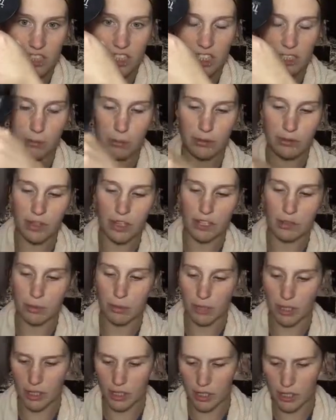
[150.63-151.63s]
This provides
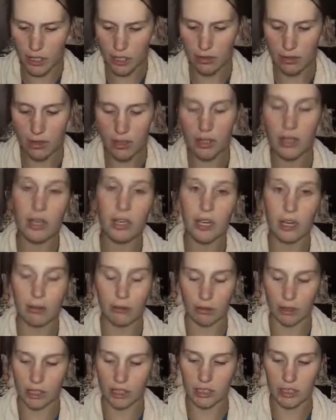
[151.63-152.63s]
pretty good
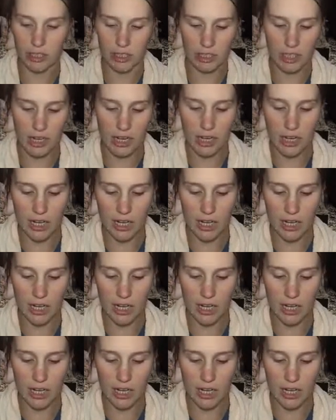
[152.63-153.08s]
coverage.